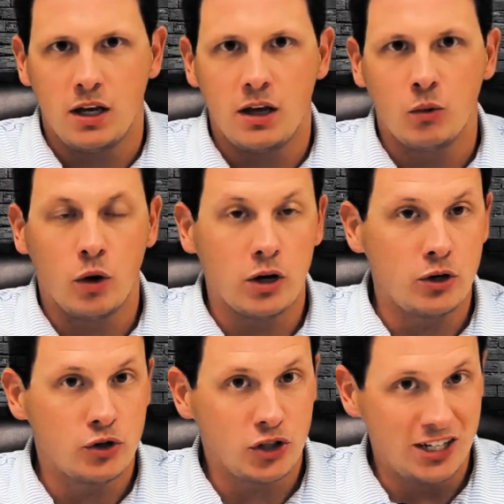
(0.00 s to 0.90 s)
and where you
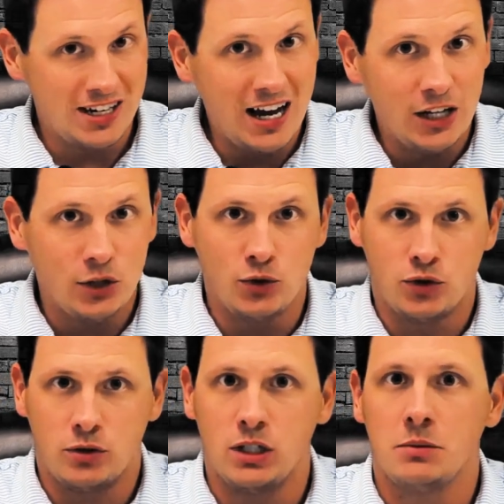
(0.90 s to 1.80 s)
should not use
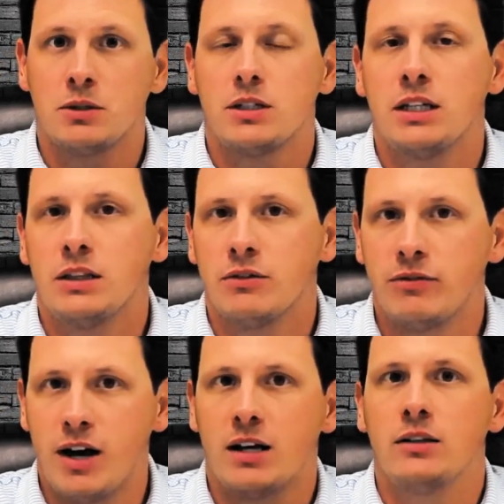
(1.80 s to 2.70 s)
scripts in the
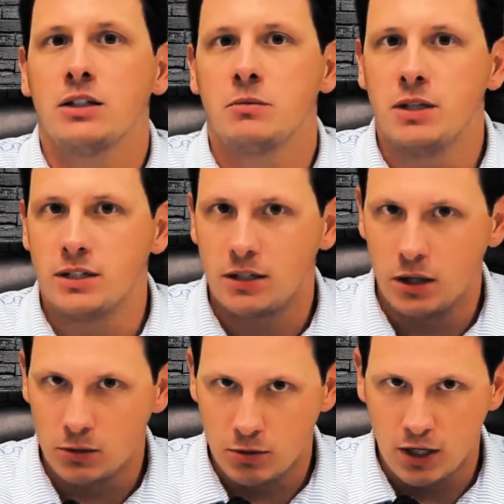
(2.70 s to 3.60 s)
final expense
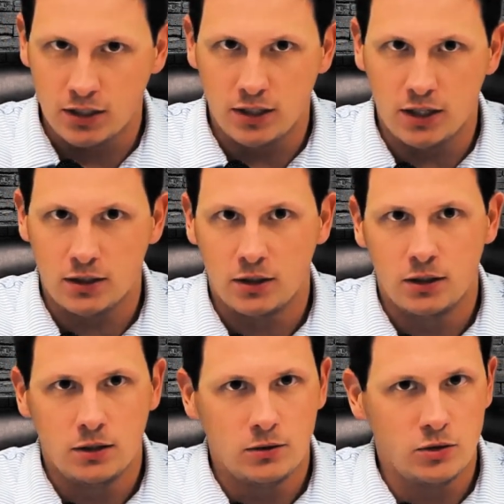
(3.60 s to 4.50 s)
sales process
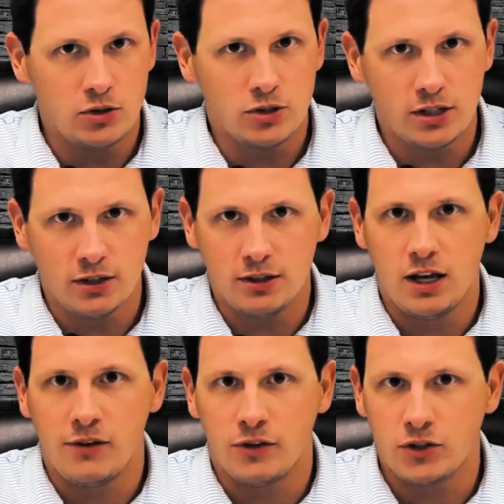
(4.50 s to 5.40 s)
when you're selling
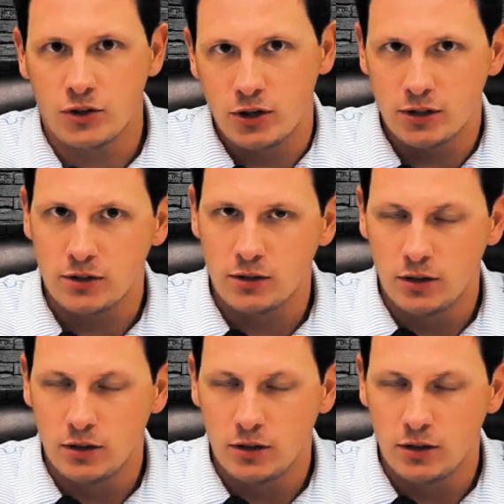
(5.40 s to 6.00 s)
life insurance.